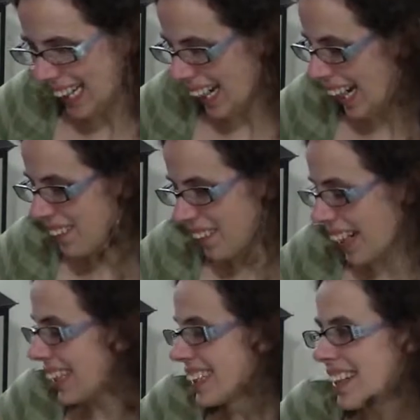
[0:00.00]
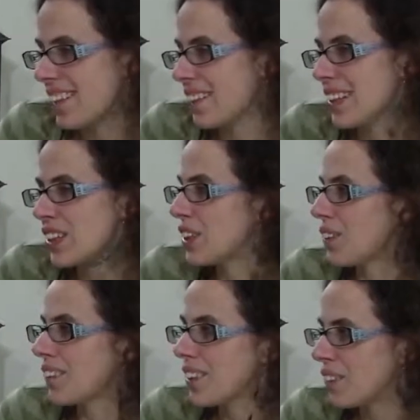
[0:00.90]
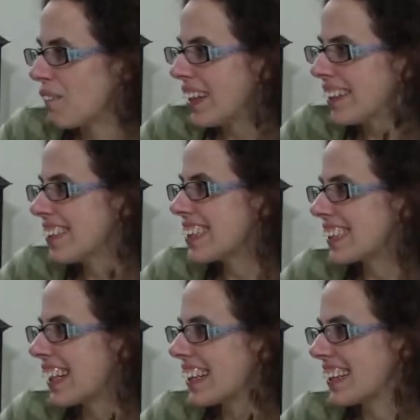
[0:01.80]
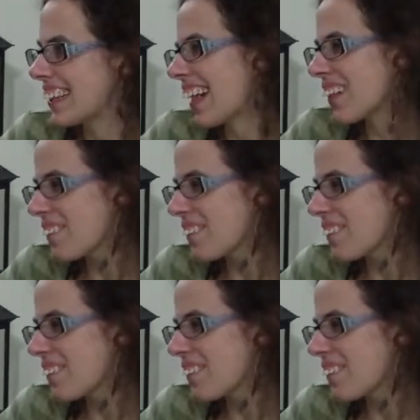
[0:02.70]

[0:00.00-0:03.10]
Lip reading: I don't know. I guess they're just storage bins. Like, I don't